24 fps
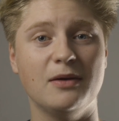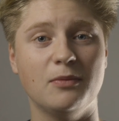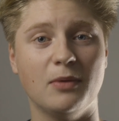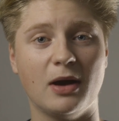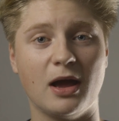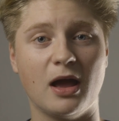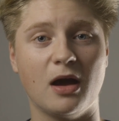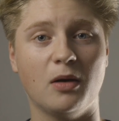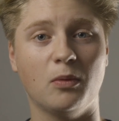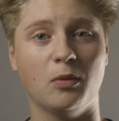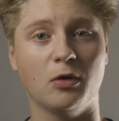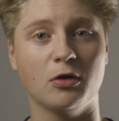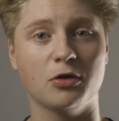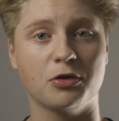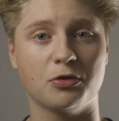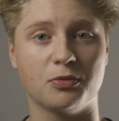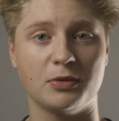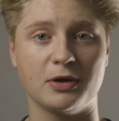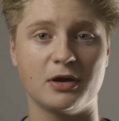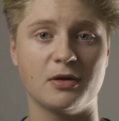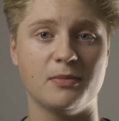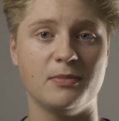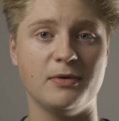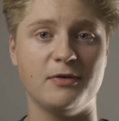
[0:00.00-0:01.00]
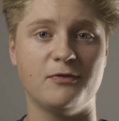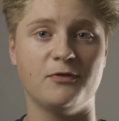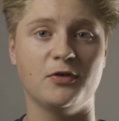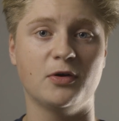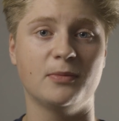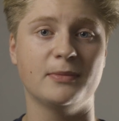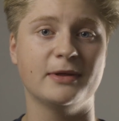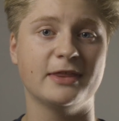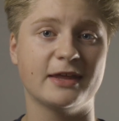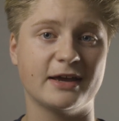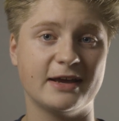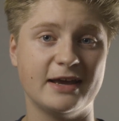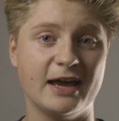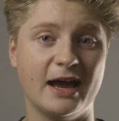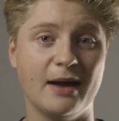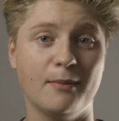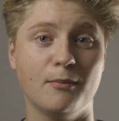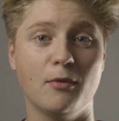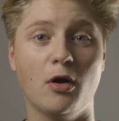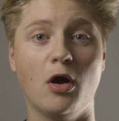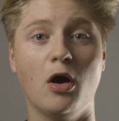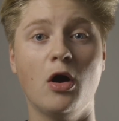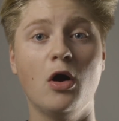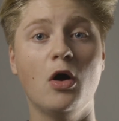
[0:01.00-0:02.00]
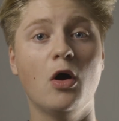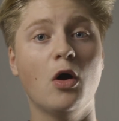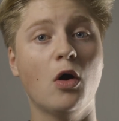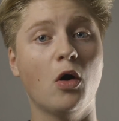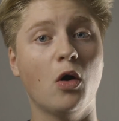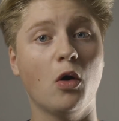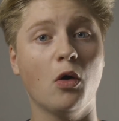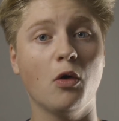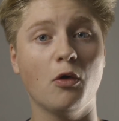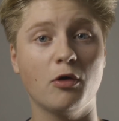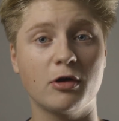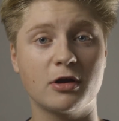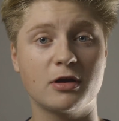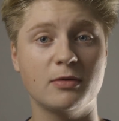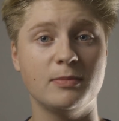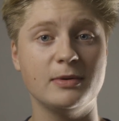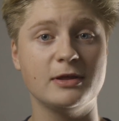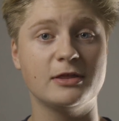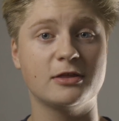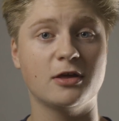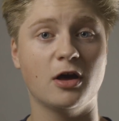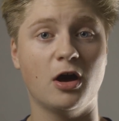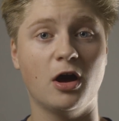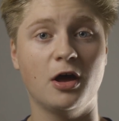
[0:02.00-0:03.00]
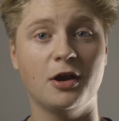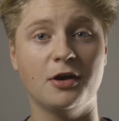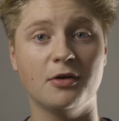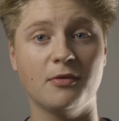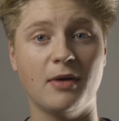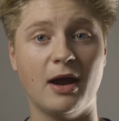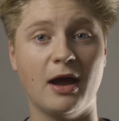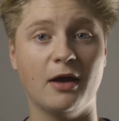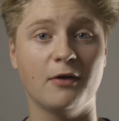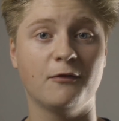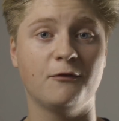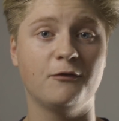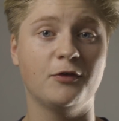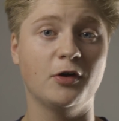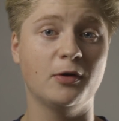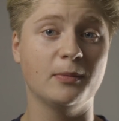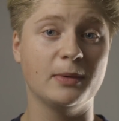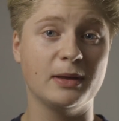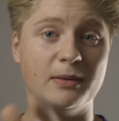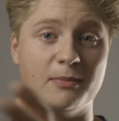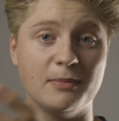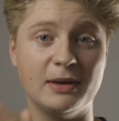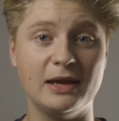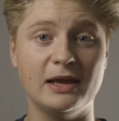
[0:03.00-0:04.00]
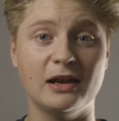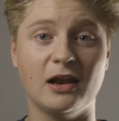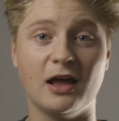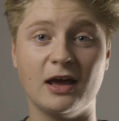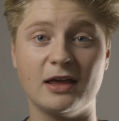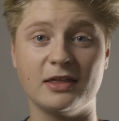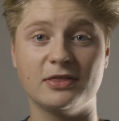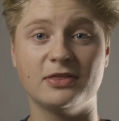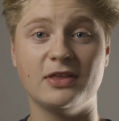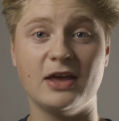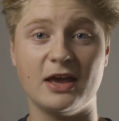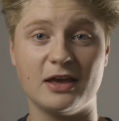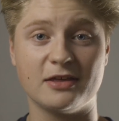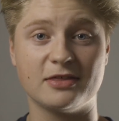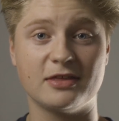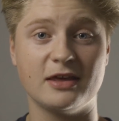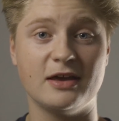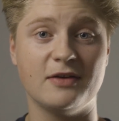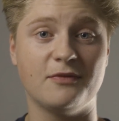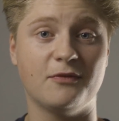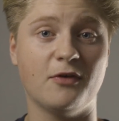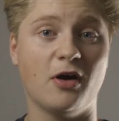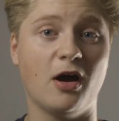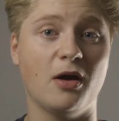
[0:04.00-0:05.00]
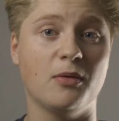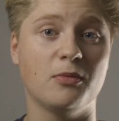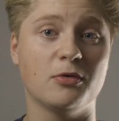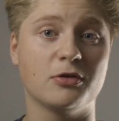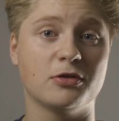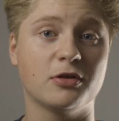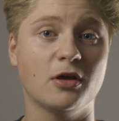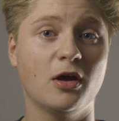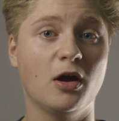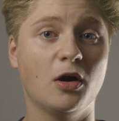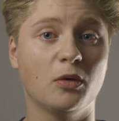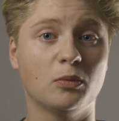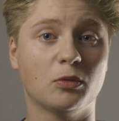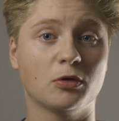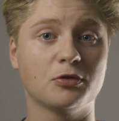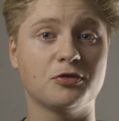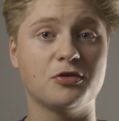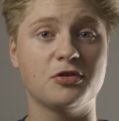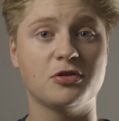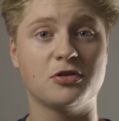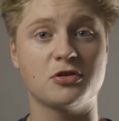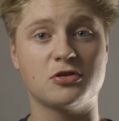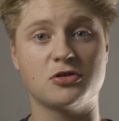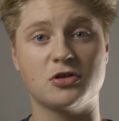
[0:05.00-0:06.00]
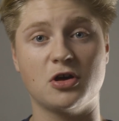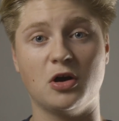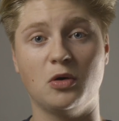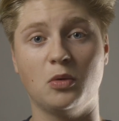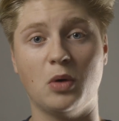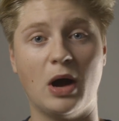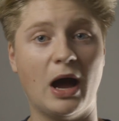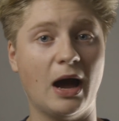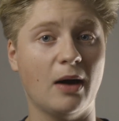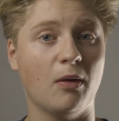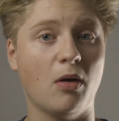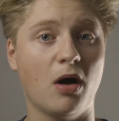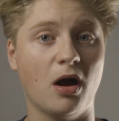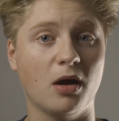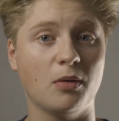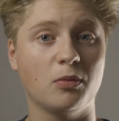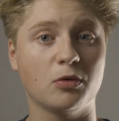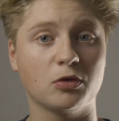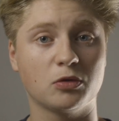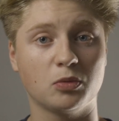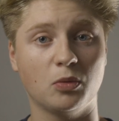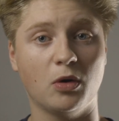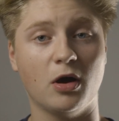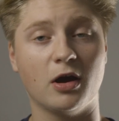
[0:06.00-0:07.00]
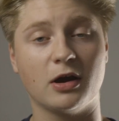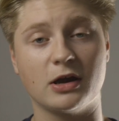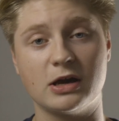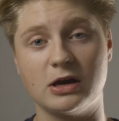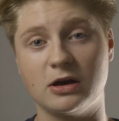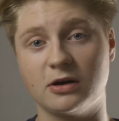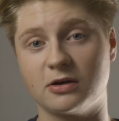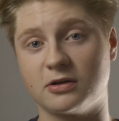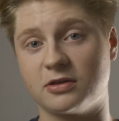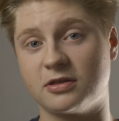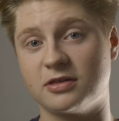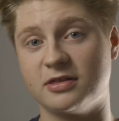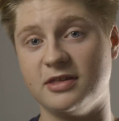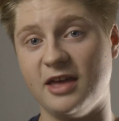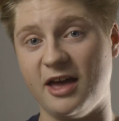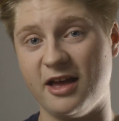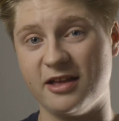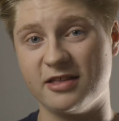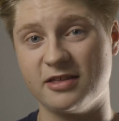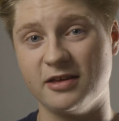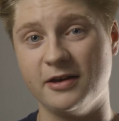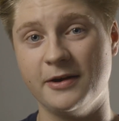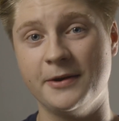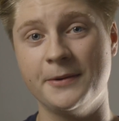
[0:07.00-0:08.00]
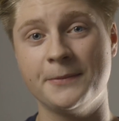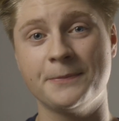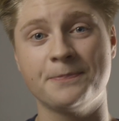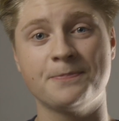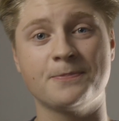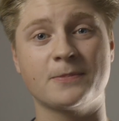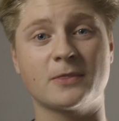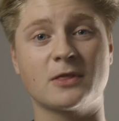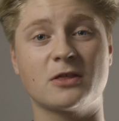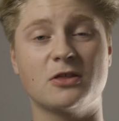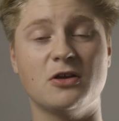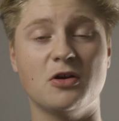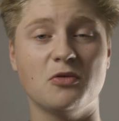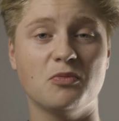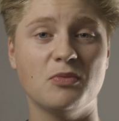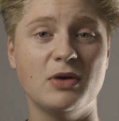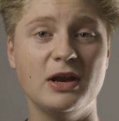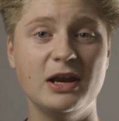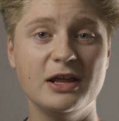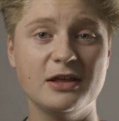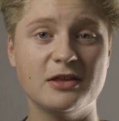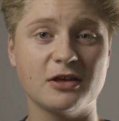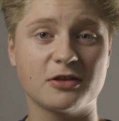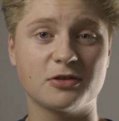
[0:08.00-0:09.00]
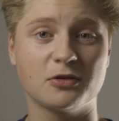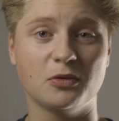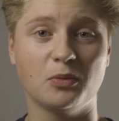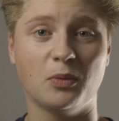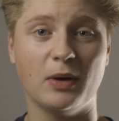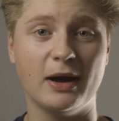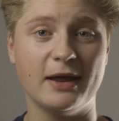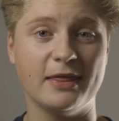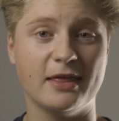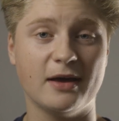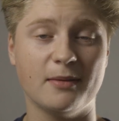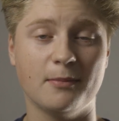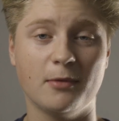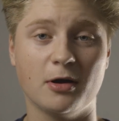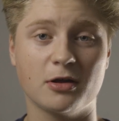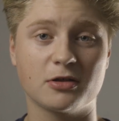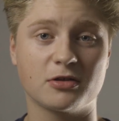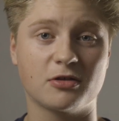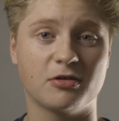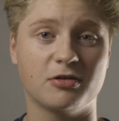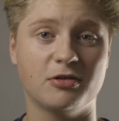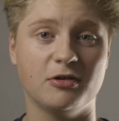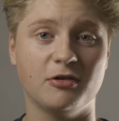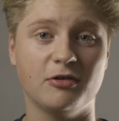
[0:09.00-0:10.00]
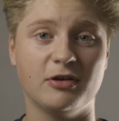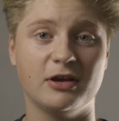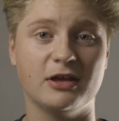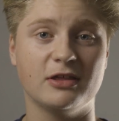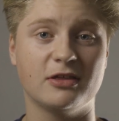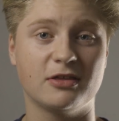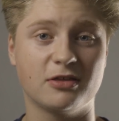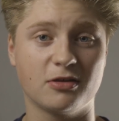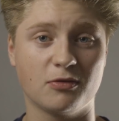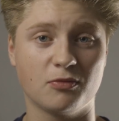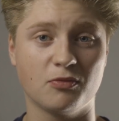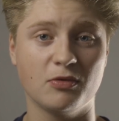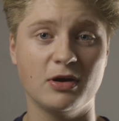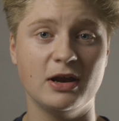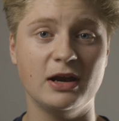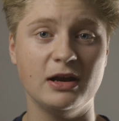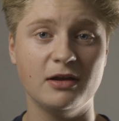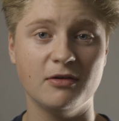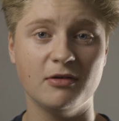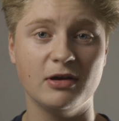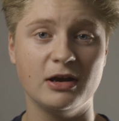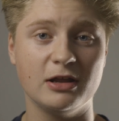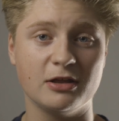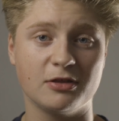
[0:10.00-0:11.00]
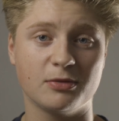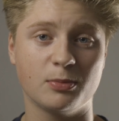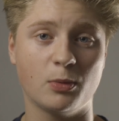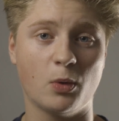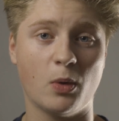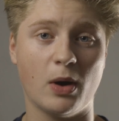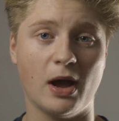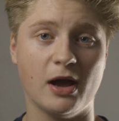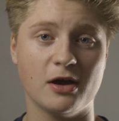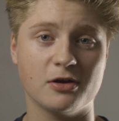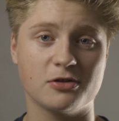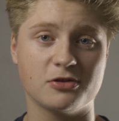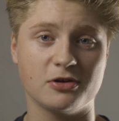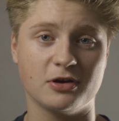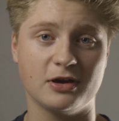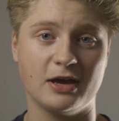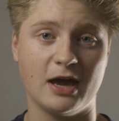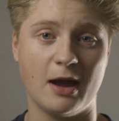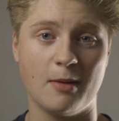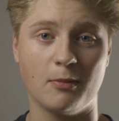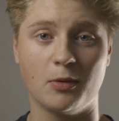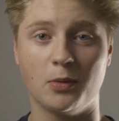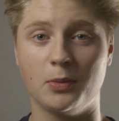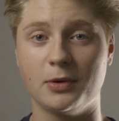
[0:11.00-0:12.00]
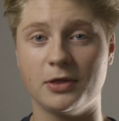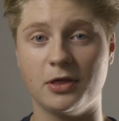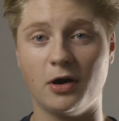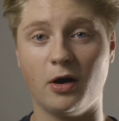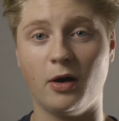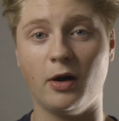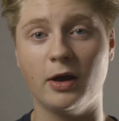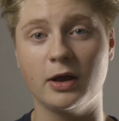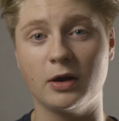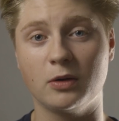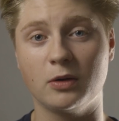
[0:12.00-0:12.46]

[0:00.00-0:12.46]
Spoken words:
way I want, so it can be filming the camera or it could be turned around filming me like this if I was wanting to show how I was working on set. So it really doesn't weigh that much considering it's a really small action camera with high